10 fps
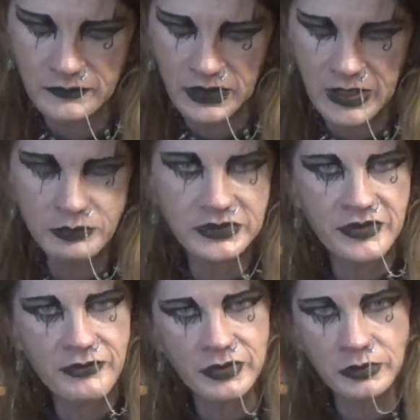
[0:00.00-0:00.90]
I wouldn't
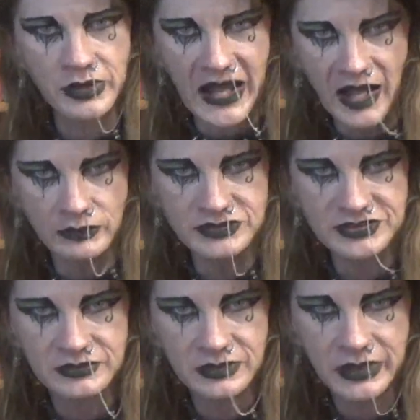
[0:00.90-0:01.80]
throw her out.
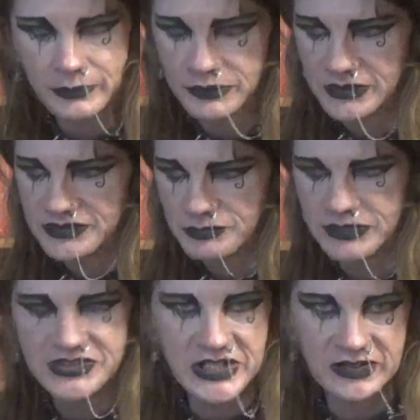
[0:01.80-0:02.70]
I wouldn't
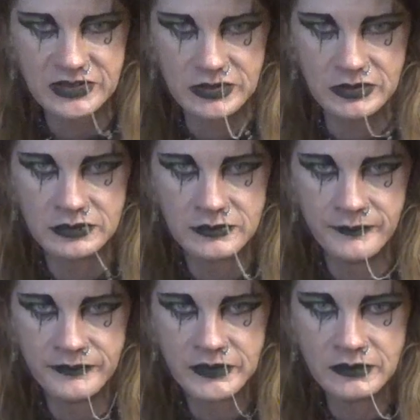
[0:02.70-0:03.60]
reject her.
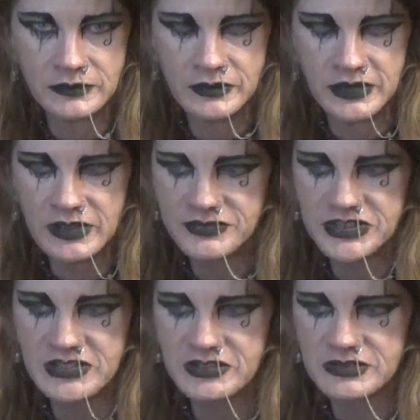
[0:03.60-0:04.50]
If
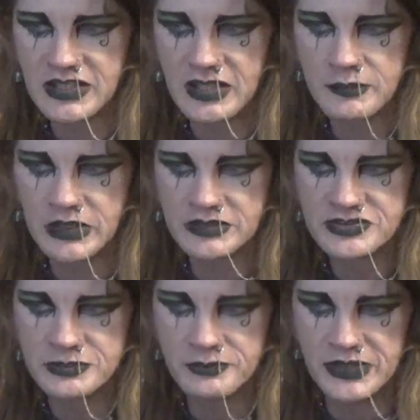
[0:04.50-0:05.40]
she came on
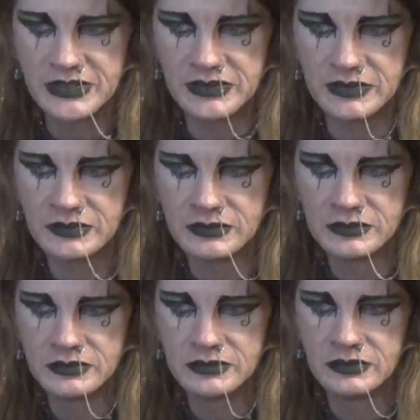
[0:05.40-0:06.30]
to me
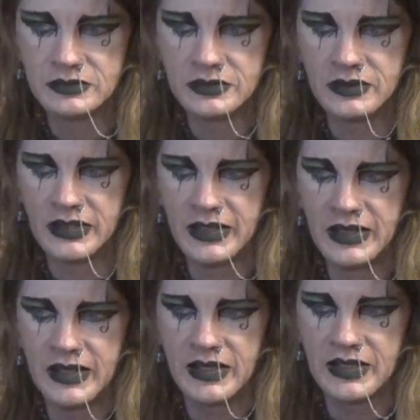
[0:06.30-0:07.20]

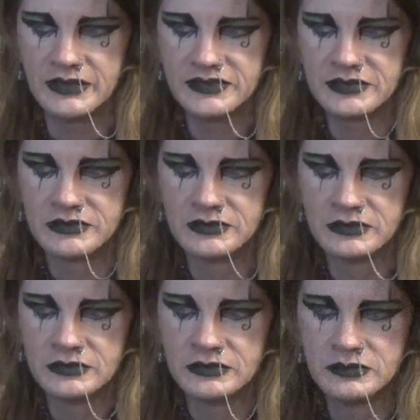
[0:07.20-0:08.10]
and
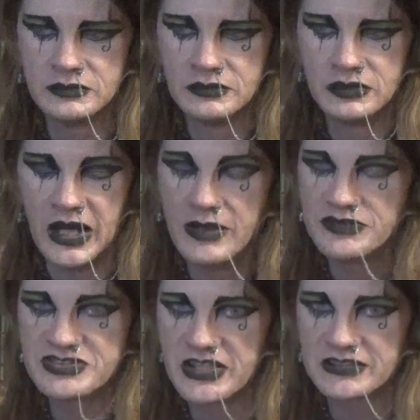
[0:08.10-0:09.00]
I
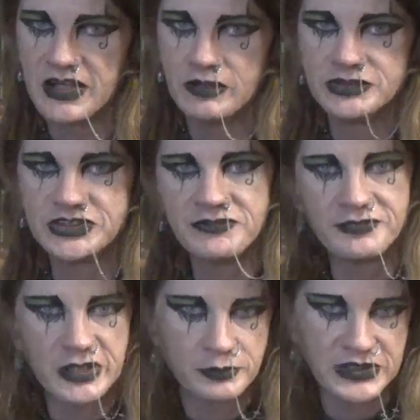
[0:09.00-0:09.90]
was decked out and she
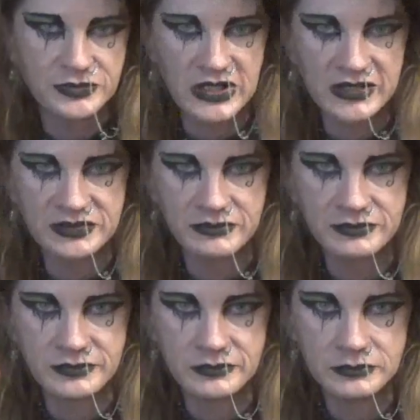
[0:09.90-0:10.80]
found me attractive,
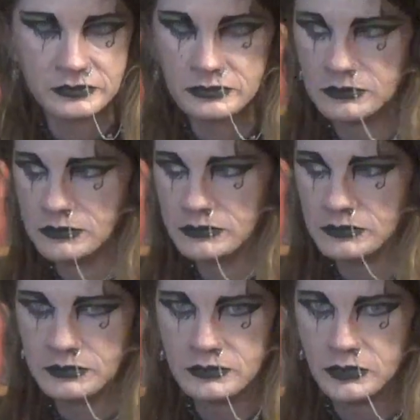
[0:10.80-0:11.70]

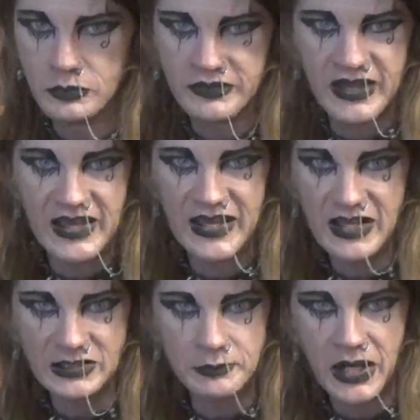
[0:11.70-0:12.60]
who the
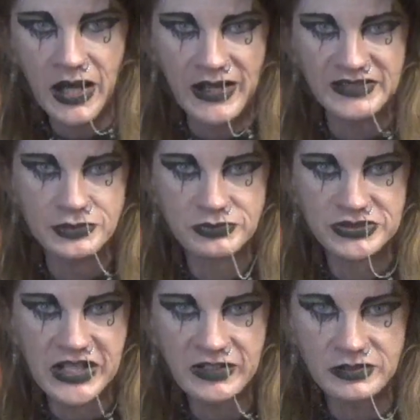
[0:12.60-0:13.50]
hell am I to
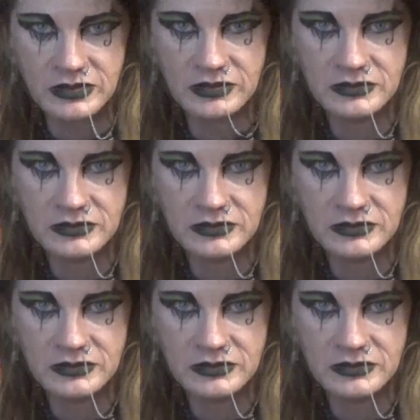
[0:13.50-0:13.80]
reject her?